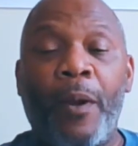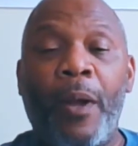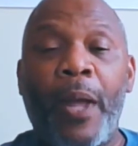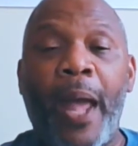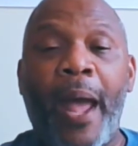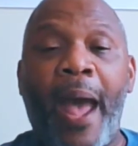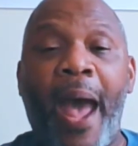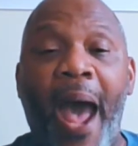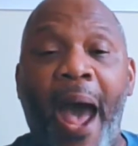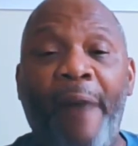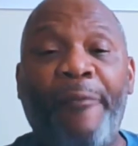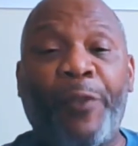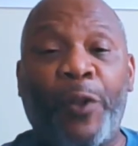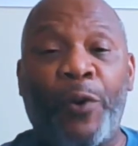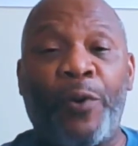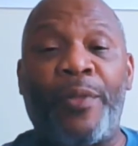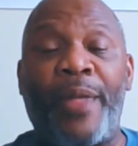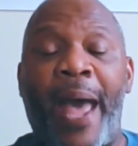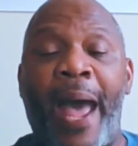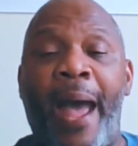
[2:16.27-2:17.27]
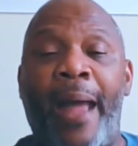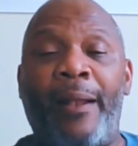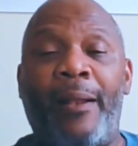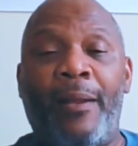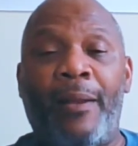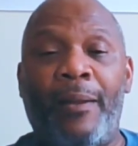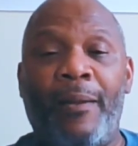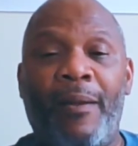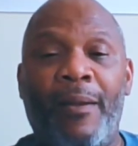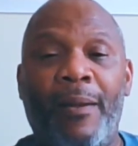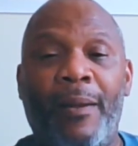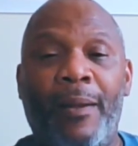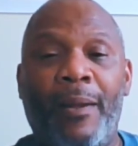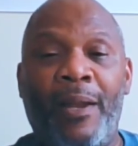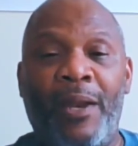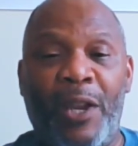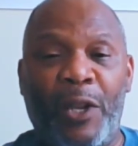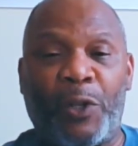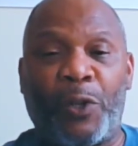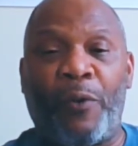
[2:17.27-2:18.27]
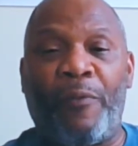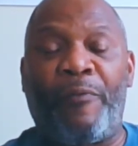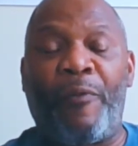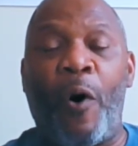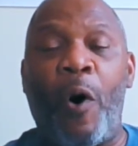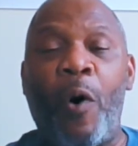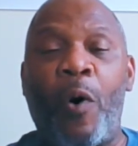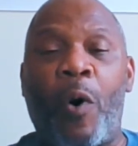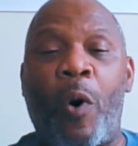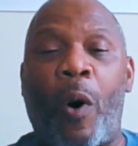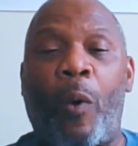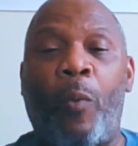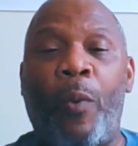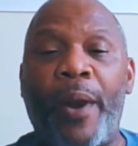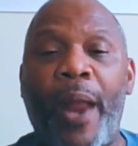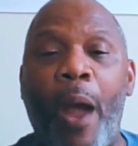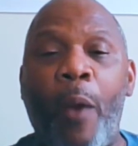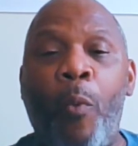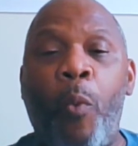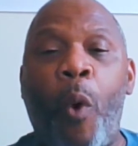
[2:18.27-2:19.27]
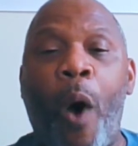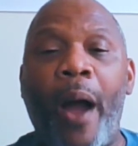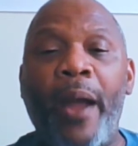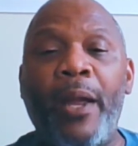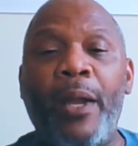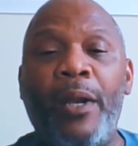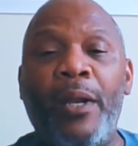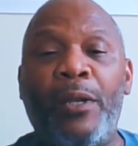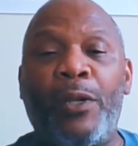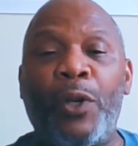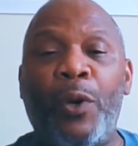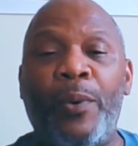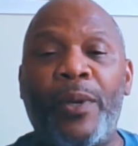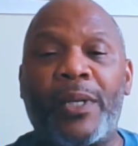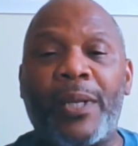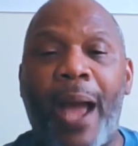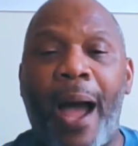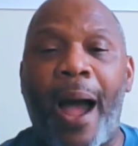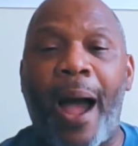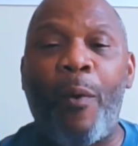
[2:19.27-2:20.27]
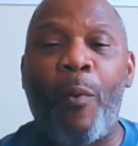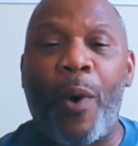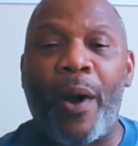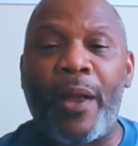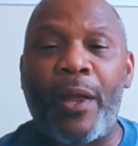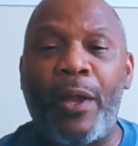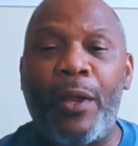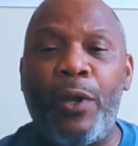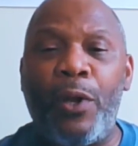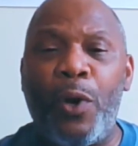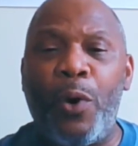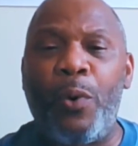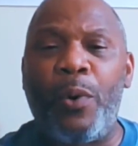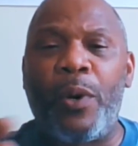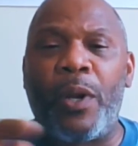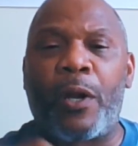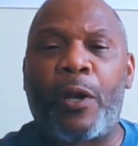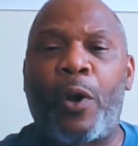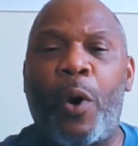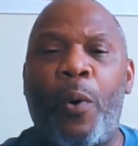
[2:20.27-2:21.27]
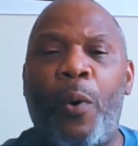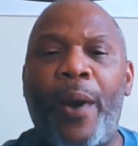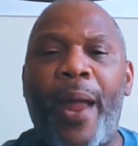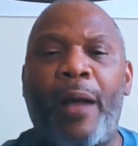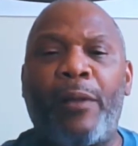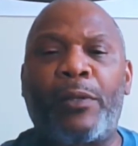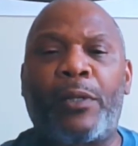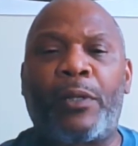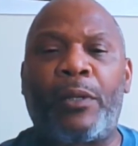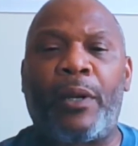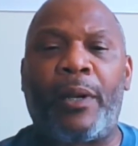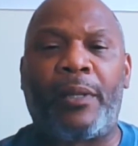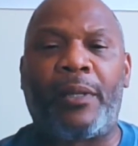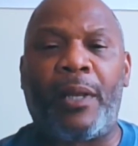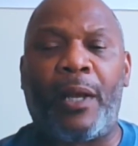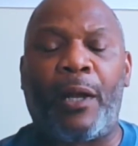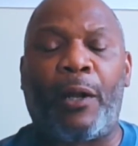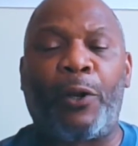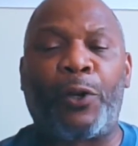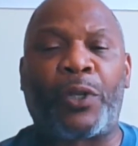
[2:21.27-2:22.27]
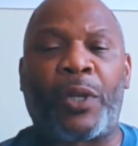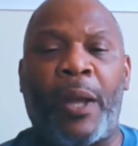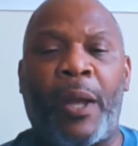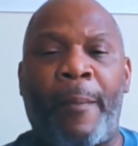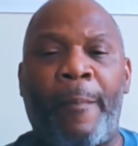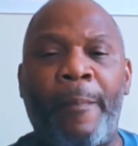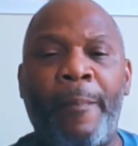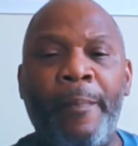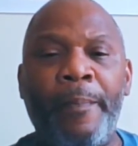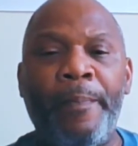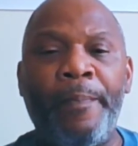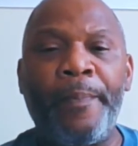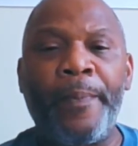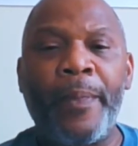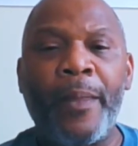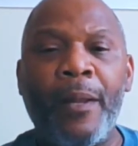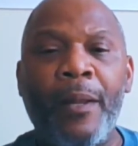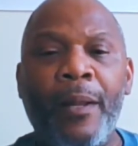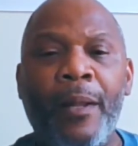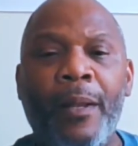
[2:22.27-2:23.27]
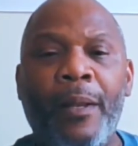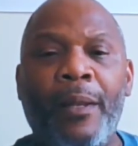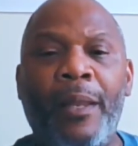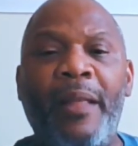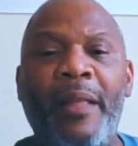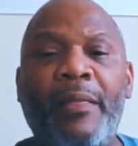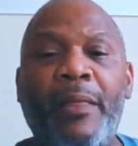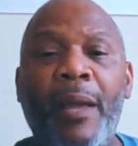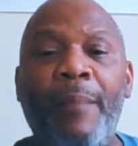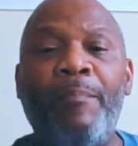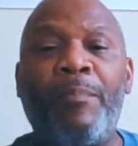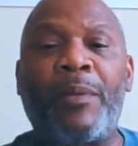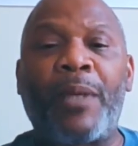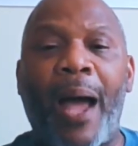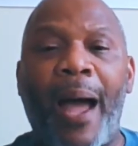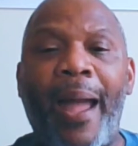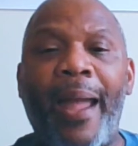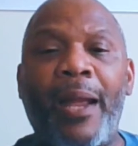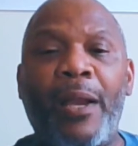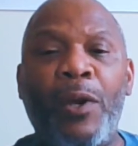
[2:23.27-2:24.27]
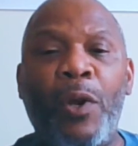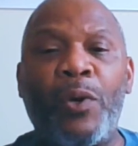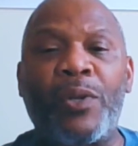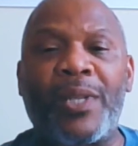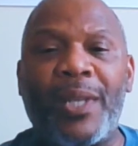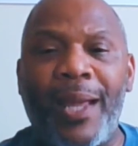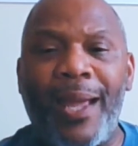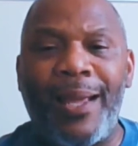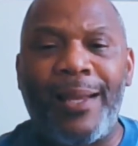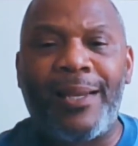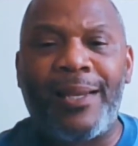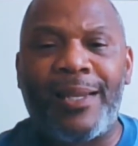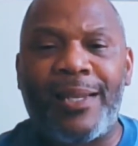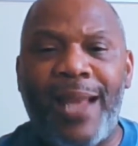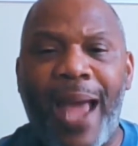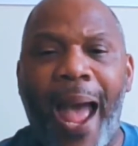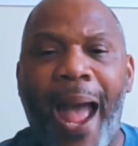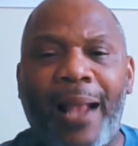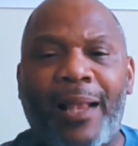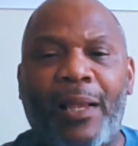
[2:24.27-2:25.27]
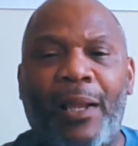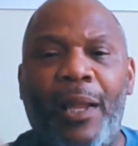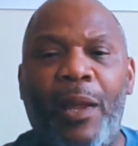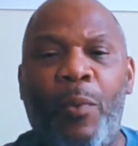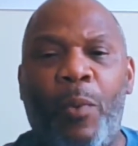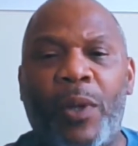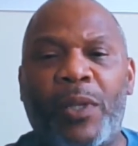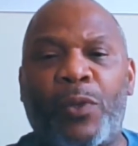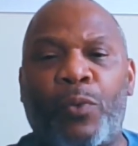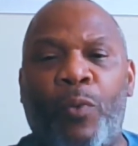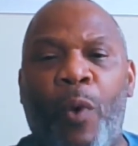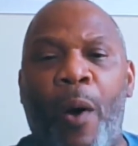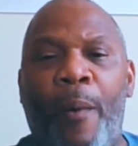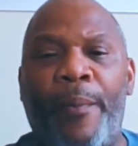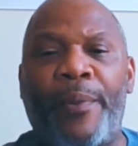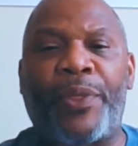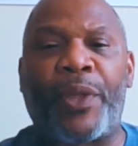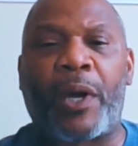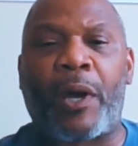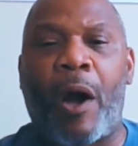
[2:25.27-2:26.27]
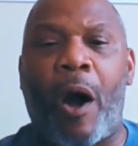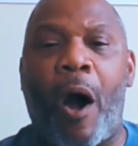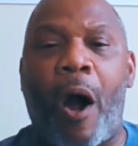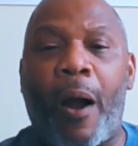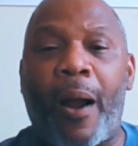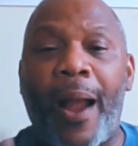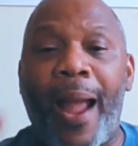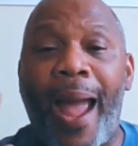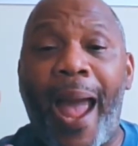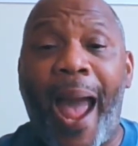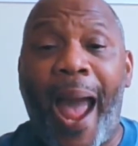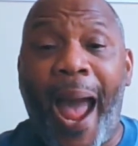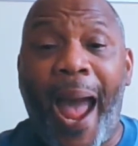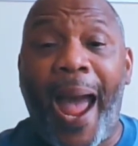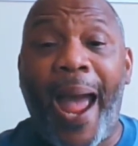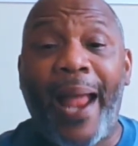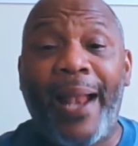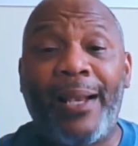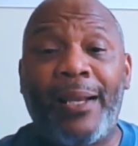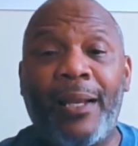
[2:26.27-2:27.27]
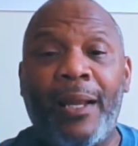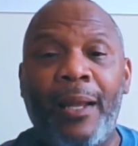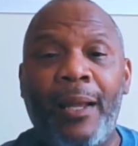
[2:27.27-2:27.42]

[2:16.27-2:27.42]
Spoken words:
after that initial phone call, what I want you to do is I want you to go down to the dealership, let them diagnose exactly what's wrong with the car, and